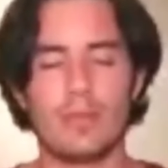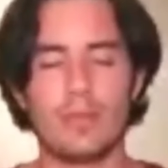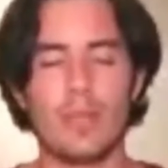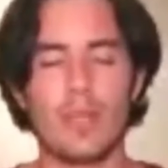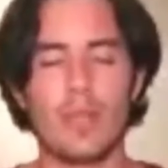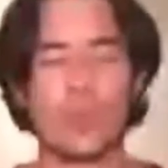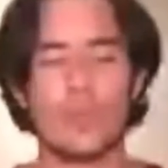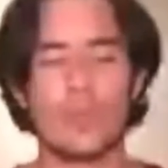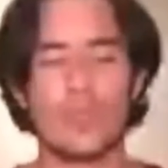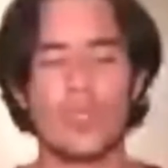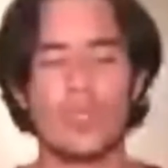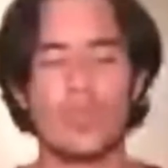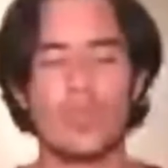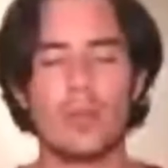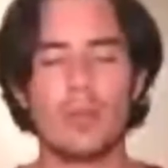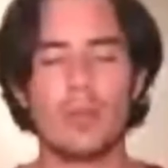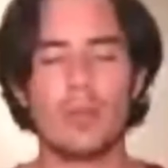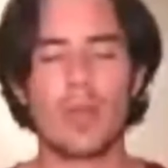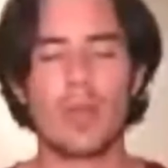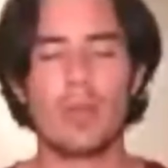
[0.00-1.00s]
I
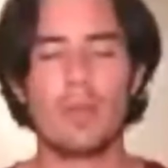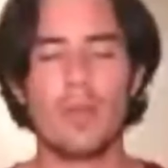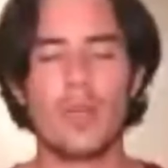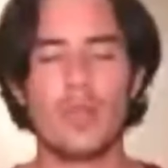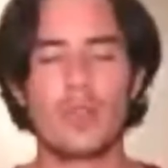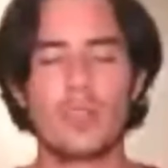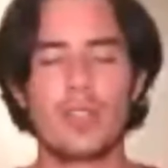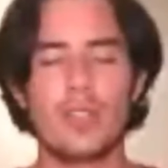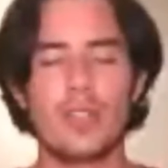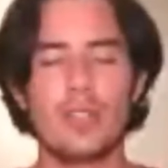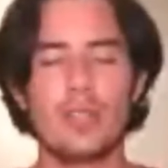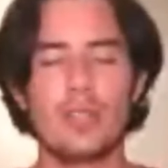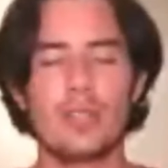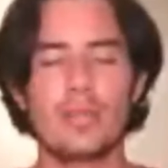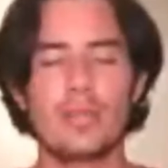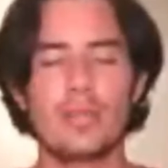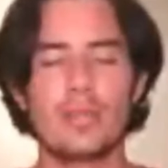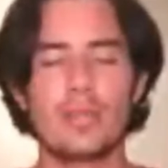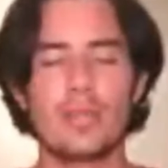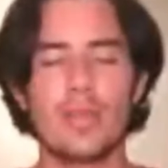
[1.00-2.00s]
focus in my
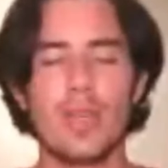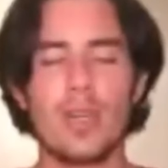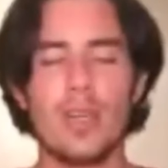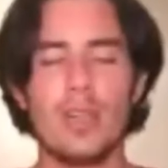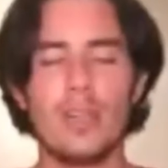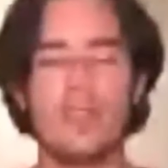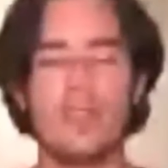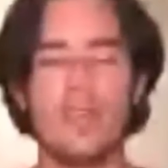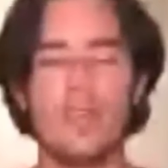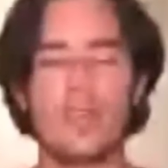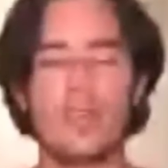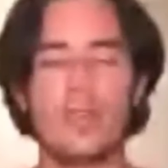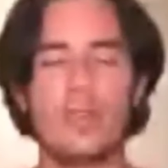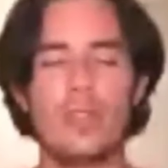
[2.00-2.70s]
breathing.